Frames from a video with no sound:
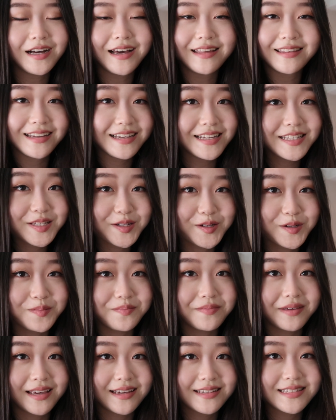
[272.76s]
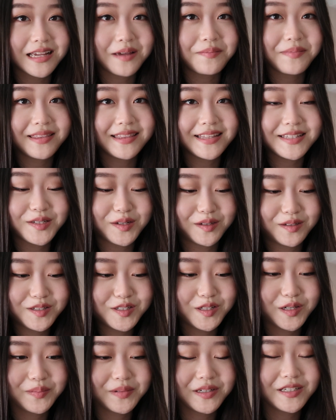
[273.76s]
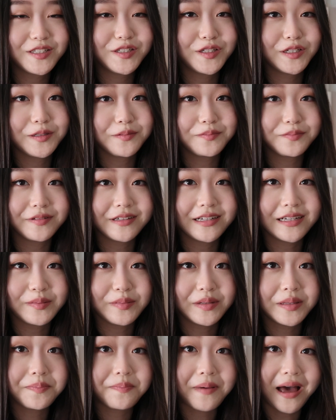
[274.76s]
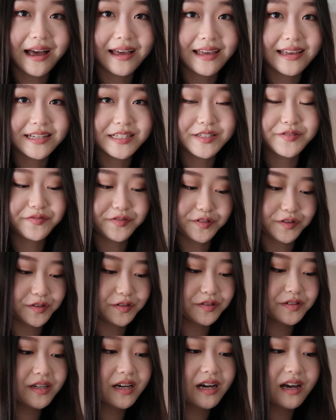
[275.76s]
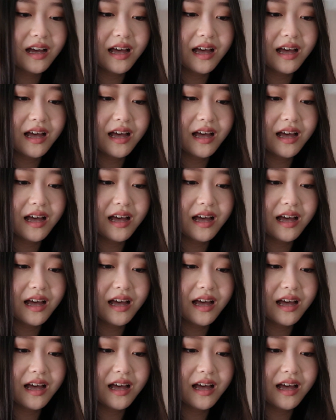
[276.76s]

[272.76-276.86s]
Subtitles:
I think it's a good mix. I mean, there's only so much you can bring with packaged food